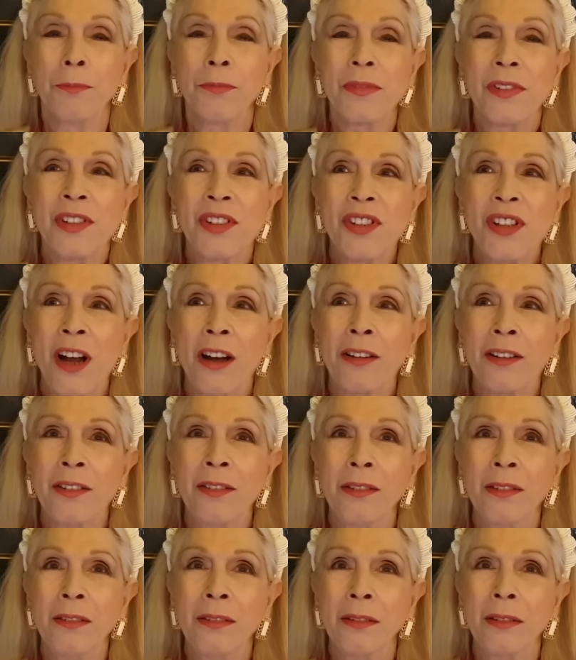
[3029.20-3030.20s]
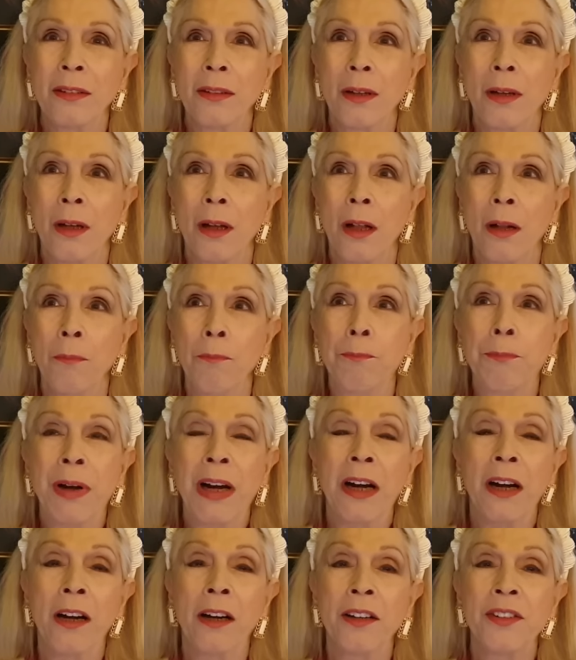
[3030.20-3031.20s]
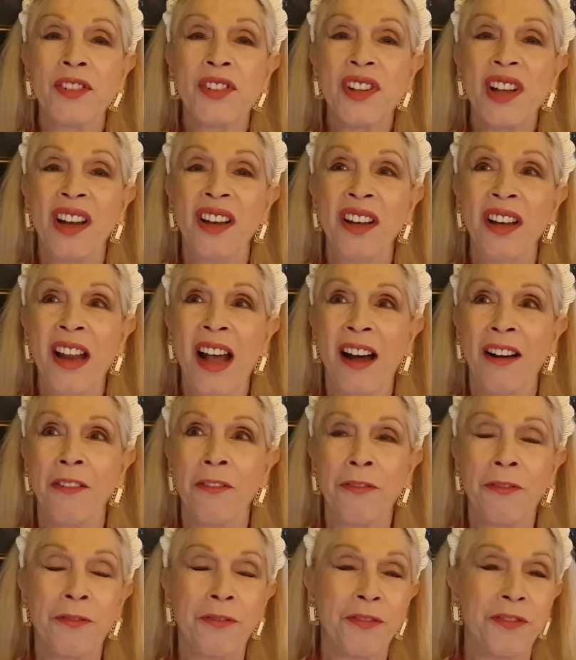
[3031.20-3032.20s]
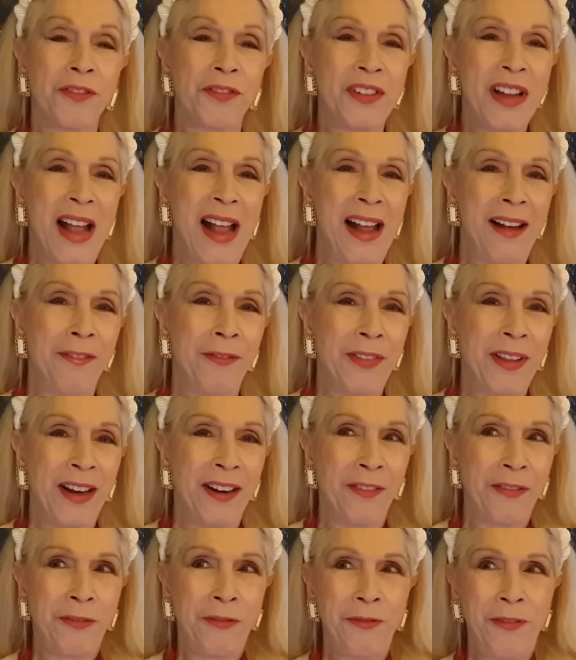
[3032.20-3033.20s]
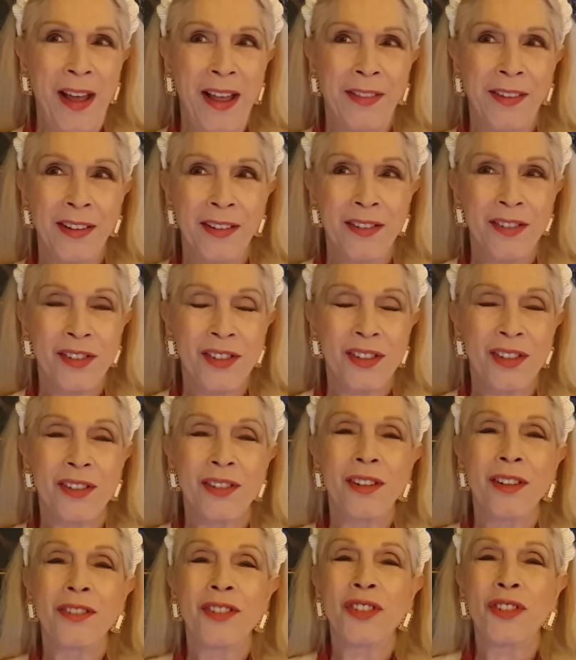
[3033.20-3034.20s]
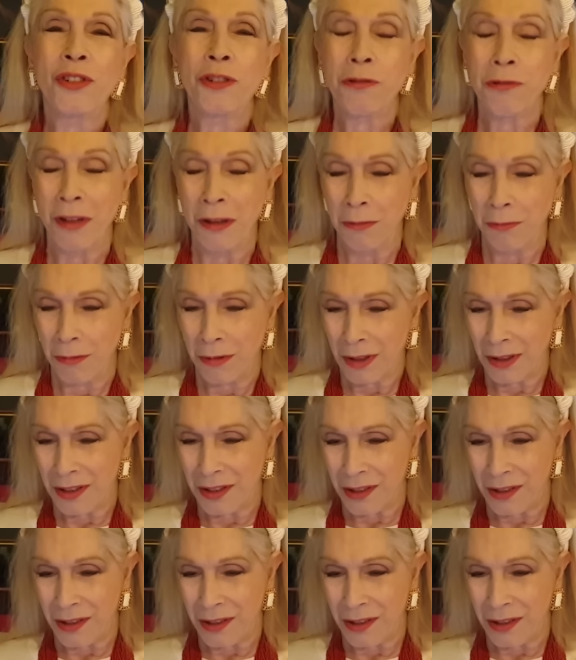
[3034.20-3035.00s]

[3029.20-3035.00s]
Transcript: certain birds love to have their feathers stroked.